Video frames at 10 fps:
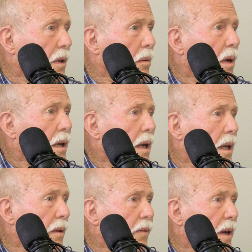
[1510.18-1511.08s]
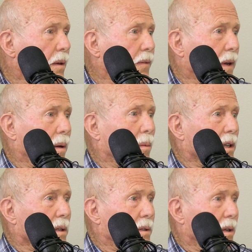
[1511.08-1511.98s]
There are about 95
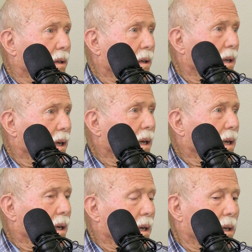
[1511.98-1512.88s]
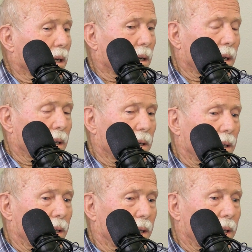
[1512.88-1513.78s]
families.
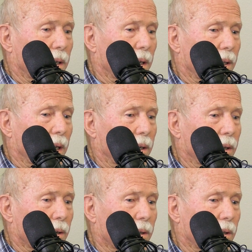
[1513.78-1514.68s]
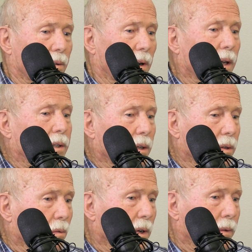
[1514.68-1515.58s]
that they took the
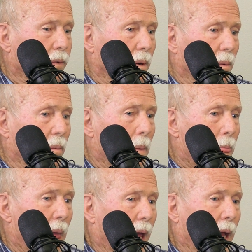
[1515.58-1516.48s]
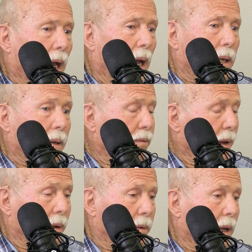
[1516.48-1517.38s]
ranches away from them. If we
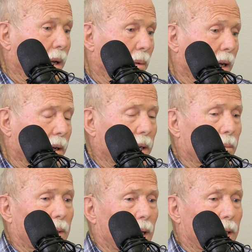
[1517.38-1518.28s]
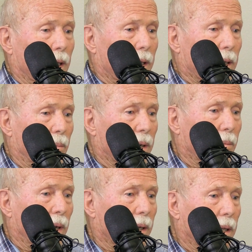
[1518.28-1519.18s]
have time, I could even tell you a little bit
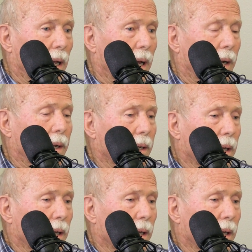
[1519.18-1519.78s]
about that.